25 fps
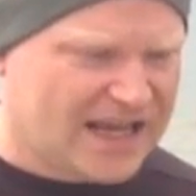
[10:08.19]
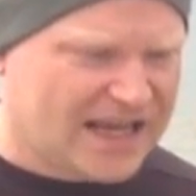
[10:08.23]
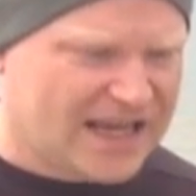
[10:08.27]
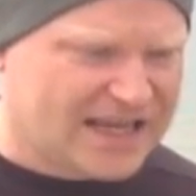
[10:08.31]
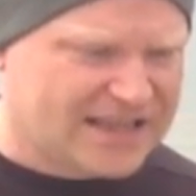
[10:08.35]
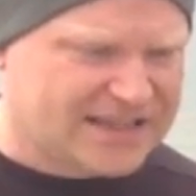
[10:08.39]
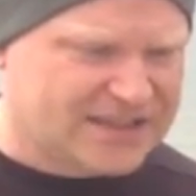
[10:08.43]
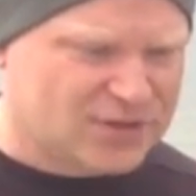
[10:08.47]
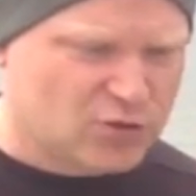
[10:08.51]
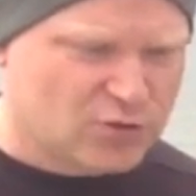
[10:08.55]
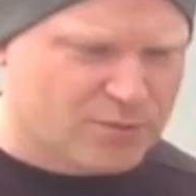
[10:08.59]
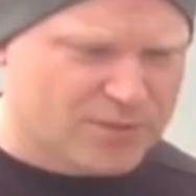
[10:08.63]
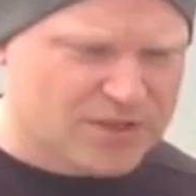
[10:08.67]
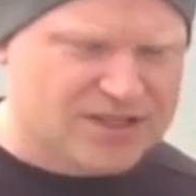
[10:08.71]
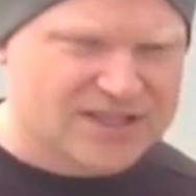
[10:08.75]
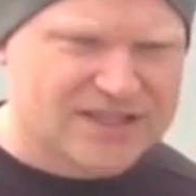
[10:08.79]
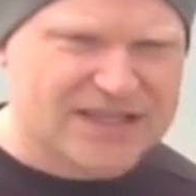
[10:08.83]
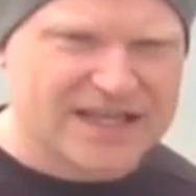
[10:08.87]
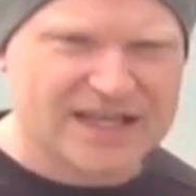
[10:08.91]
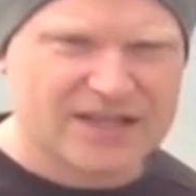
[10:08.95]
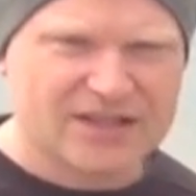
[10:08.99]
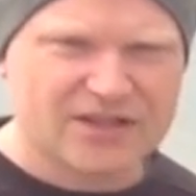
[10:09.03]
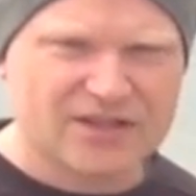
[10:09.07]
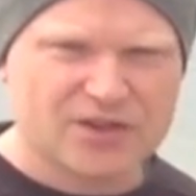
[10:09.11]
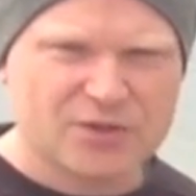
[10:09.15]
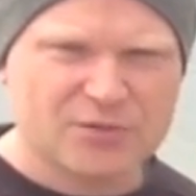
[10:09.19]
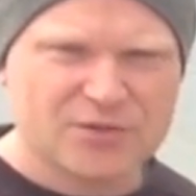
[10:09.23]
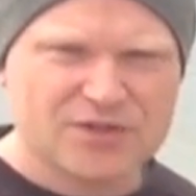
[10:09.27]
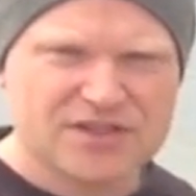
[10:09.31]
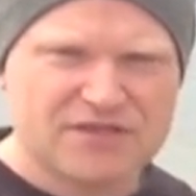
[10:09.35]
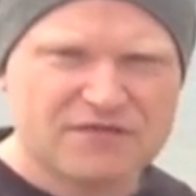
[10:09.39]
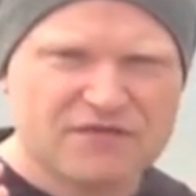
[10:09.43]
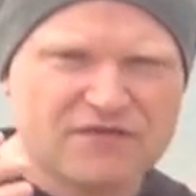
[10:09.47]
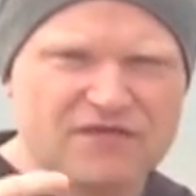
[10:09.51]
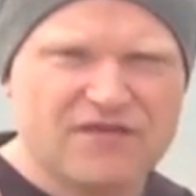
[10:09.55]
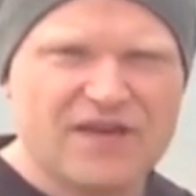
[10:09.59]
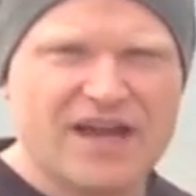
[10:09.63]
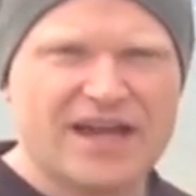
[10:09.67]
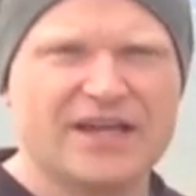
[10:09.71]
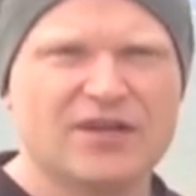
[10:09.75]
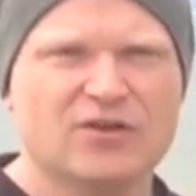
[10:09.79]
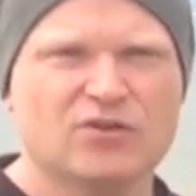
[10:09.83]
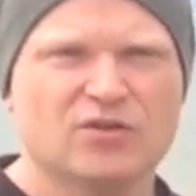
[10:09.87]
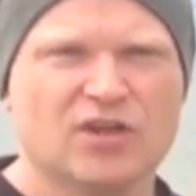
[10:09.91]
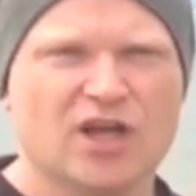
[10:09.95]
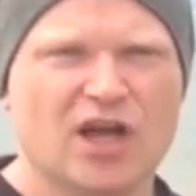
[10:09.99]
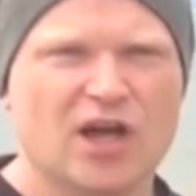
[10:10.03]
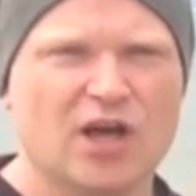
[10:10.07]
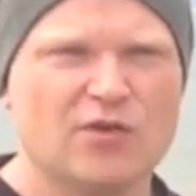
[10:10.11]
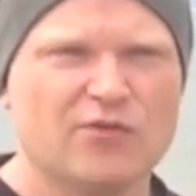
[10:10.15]
It's almost like there was a
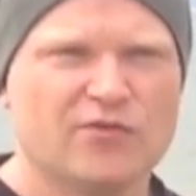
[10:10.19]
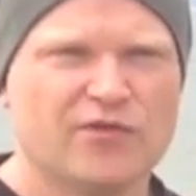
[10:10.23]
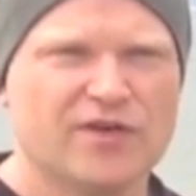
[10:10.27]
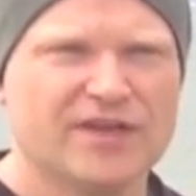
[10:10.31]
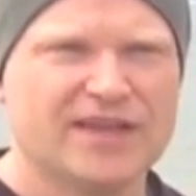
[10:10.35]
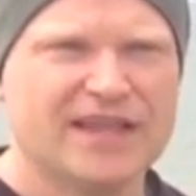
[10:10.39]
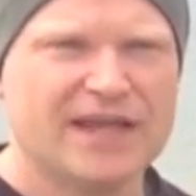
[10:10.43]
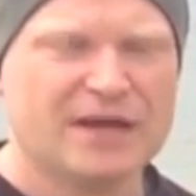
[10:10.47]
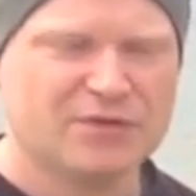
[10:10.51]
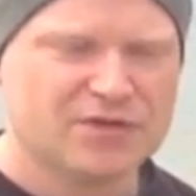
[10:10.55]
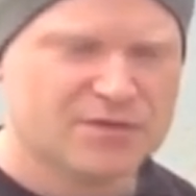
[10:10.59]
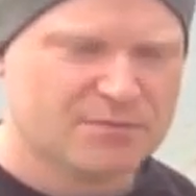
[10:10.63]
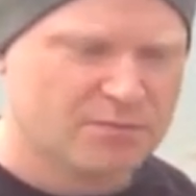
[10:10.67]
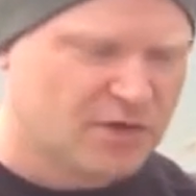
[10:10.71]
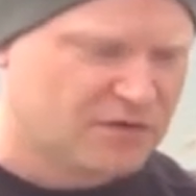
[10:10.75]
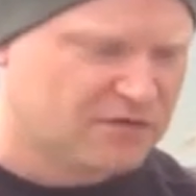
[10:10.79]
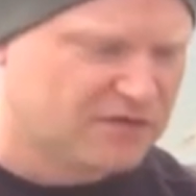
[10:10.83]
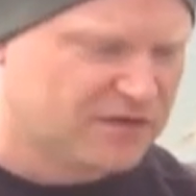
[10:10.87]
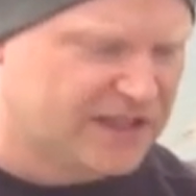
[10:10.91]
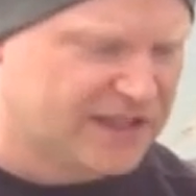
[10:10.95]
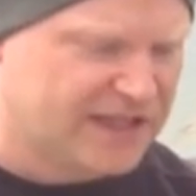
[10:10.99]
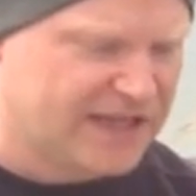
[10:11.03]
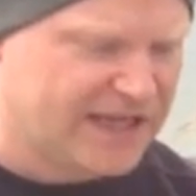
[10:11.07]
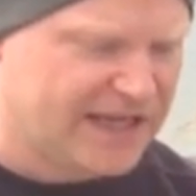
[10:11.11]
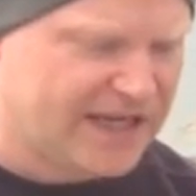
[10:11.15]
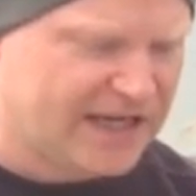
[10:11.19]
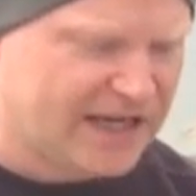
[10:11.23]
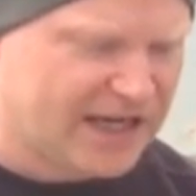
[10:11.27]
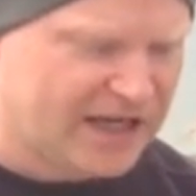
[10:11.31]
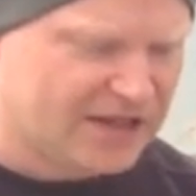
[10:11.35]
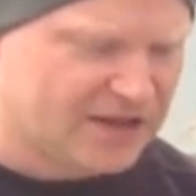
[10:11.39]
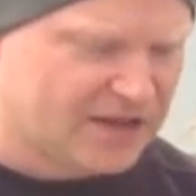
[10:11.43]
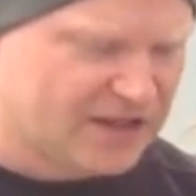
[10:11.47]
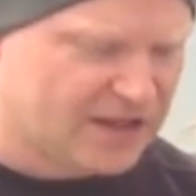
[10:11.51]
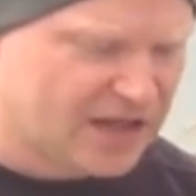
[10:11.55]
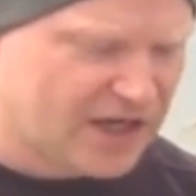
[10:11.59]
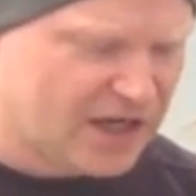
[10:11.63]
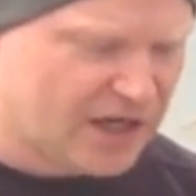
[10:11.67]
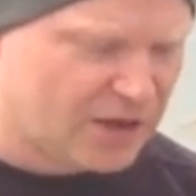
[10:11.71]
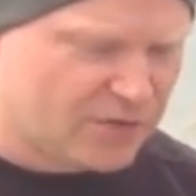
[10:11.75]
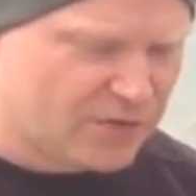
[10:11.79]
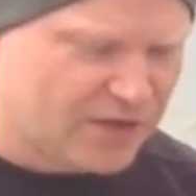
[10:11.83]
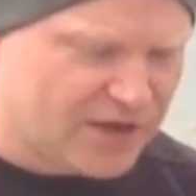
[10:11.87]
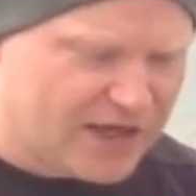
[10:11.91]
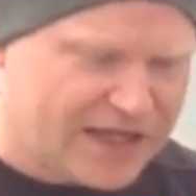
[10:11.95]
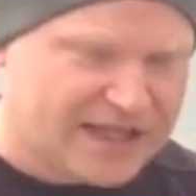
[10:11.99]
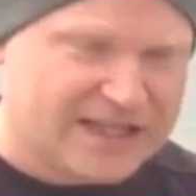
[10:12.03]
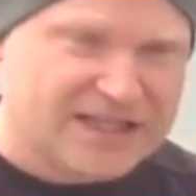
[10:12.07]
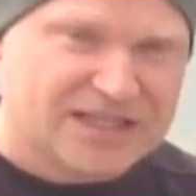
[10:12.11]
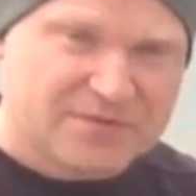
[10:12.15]
veil over it that was muffling it, and
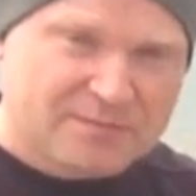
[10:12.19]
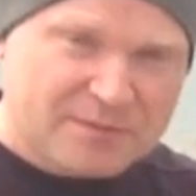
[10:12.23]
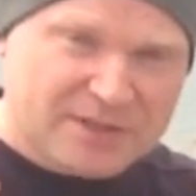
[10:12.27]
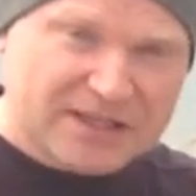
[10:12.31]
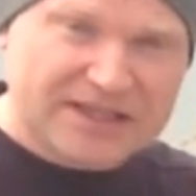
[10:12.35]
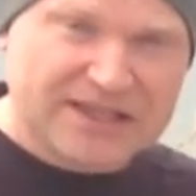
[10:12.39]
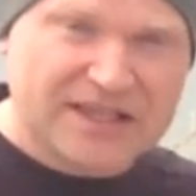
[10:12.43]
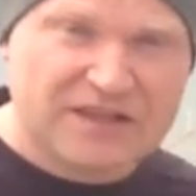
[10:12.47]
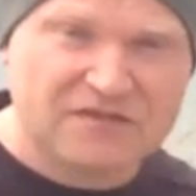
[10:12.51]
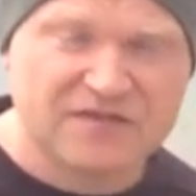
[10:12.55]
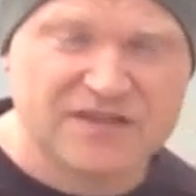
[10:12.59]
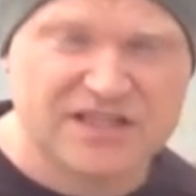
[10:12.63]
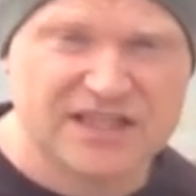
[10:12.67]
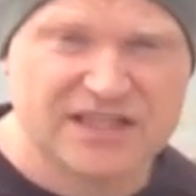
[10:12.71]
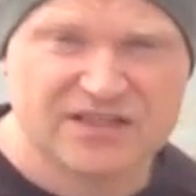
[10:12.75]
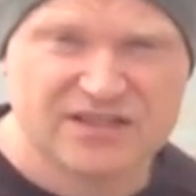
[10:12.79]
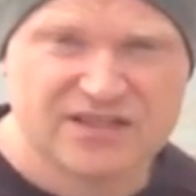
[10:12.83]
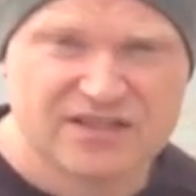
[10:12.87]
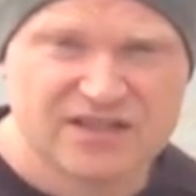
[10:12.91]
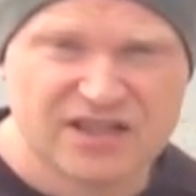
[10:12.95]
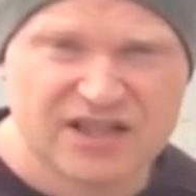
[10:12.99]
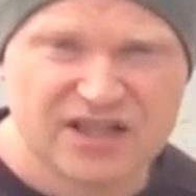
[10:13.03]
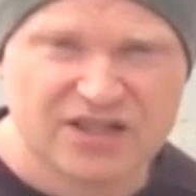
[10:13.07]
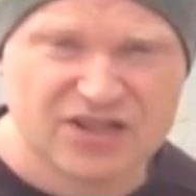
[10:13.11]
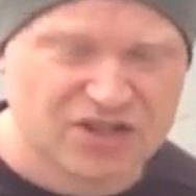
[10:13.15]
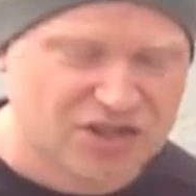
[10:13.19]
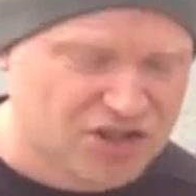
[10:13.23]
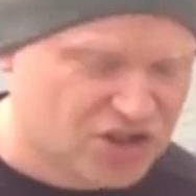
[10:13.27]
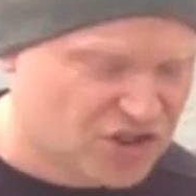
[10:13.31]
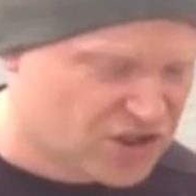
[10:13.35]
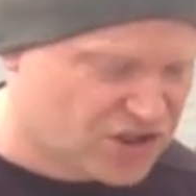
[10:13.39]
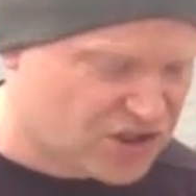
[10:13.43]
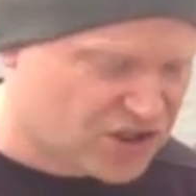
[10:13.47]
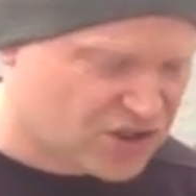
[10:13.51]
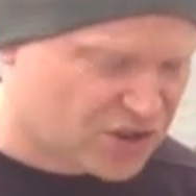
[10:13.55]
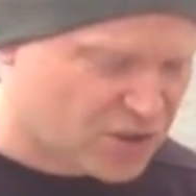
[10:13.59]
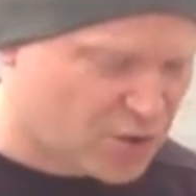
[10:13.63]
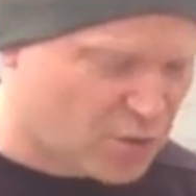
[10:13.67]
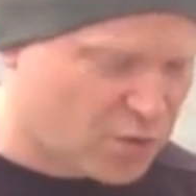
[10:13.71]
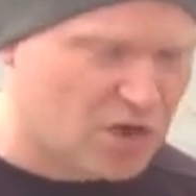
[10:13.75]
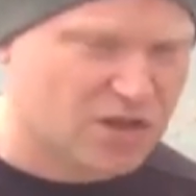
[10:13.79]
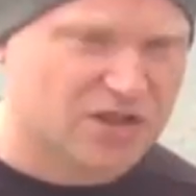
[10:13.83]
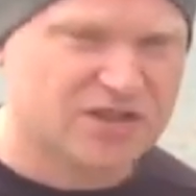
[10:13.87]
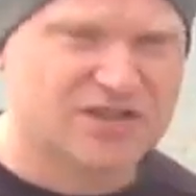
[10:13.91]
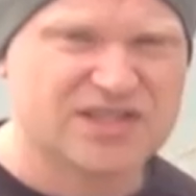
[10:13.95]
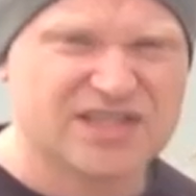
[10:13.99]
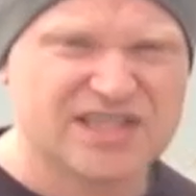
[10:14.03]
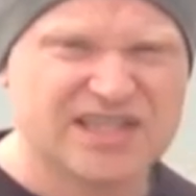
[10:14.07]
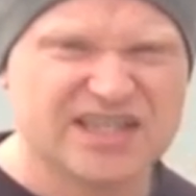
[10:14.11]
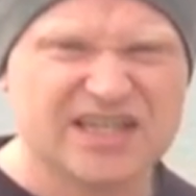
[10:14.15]
it's been lifted, and just the
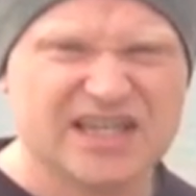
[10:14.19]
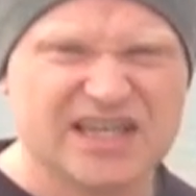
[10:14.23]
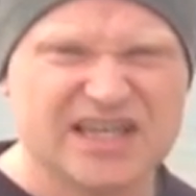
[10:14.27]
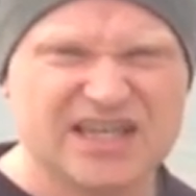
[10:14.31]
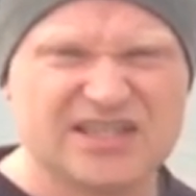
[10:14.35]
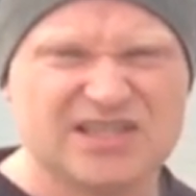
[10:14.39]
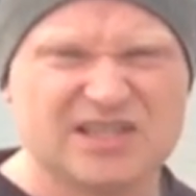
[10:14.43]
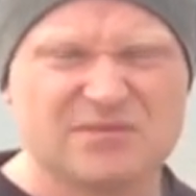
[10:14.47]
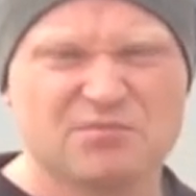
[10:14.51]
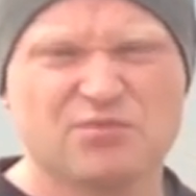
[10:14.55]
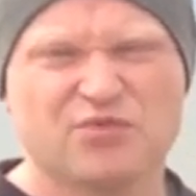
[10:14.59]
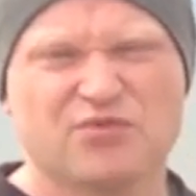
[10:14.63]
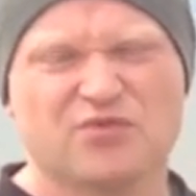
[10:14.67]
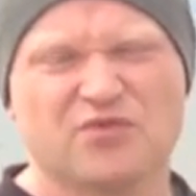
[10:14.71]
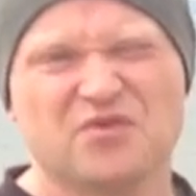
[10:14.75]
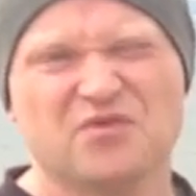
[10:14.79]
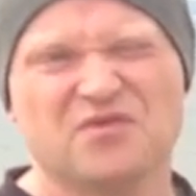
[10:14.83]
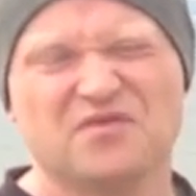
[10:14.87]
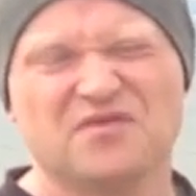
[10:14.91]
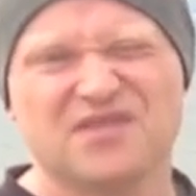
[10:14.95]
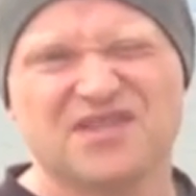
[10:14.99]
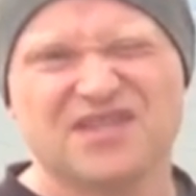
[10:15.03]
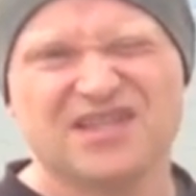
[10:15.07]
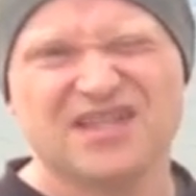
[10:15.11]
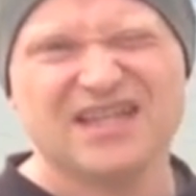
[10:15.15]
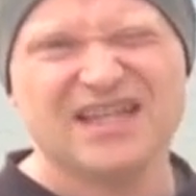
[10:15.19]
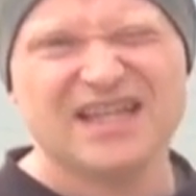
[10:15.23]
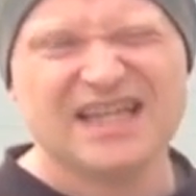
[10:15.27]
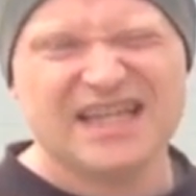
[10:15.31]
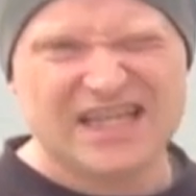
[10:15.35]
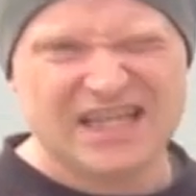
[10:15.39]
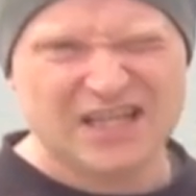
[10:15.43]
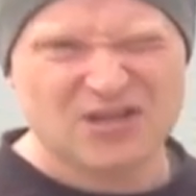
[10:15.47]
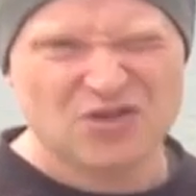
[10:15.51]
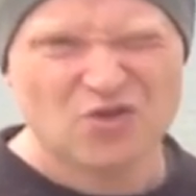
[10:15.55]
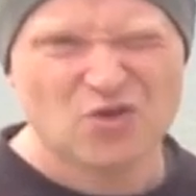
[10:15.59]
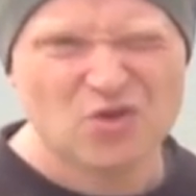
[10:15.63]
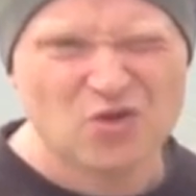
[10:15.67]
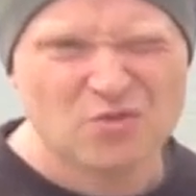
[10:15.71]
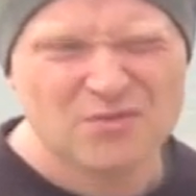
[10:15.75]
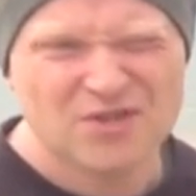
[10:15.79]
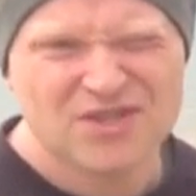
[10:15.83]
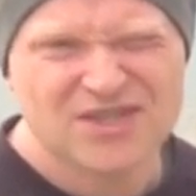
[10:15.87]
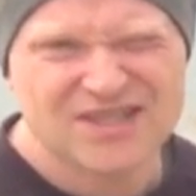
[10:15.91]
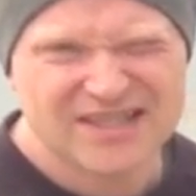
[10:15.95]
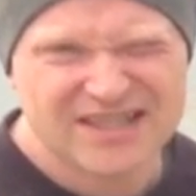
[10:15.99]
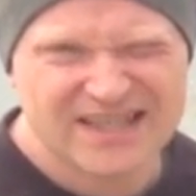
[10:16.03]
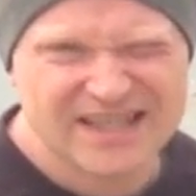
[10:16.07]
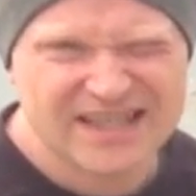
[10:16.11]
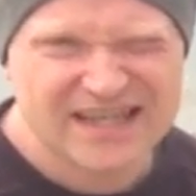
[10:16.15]
quality is improved
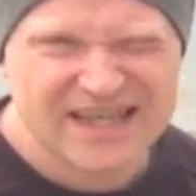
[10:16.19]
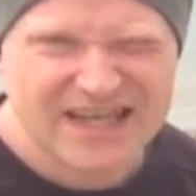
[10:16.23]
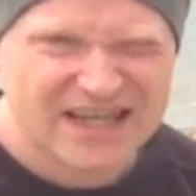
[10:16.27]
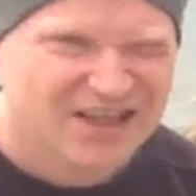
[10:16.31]
enormously.